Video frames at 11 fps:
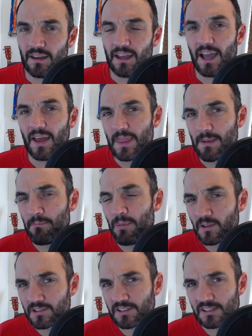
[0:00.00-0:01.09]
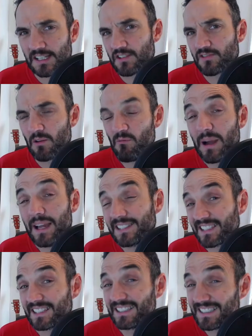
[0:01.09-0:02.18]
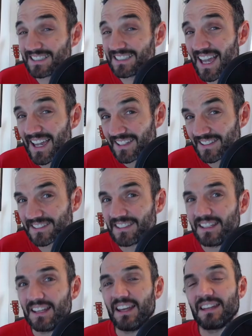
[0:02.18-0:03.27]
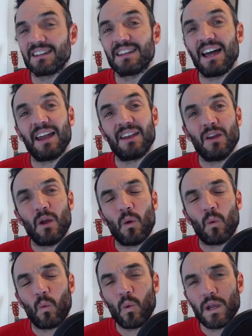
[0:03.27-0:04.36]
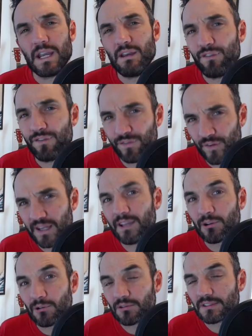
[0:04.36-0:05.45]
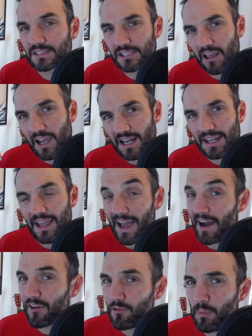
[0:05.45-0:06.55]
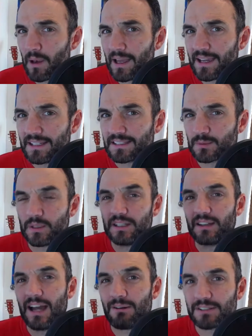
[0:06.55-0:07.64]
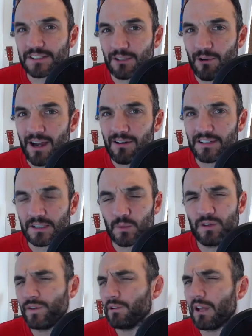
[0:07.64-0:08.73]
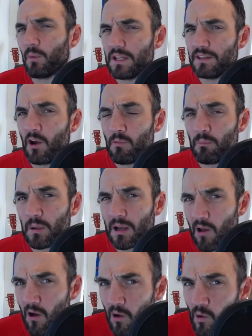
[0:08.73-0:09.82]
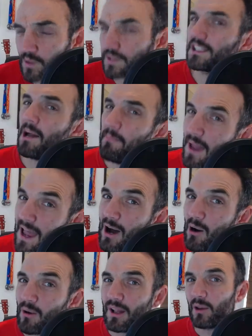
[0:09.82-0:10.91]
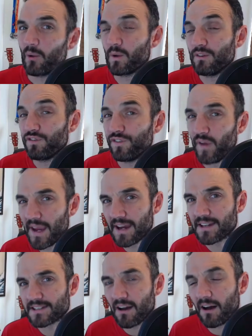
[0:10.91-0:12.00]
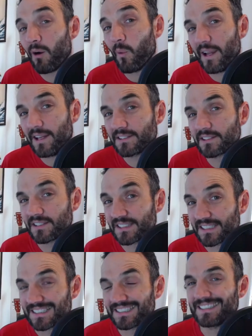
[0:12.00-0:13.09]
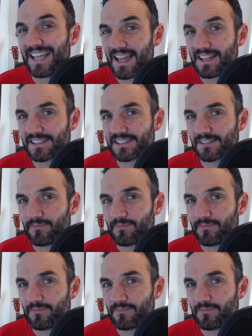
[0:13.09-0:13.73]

And the imposter syndrome basically says that we feel slightly out of place with our surroundings. We feel like we don't belong, or somehow we faked our way to success.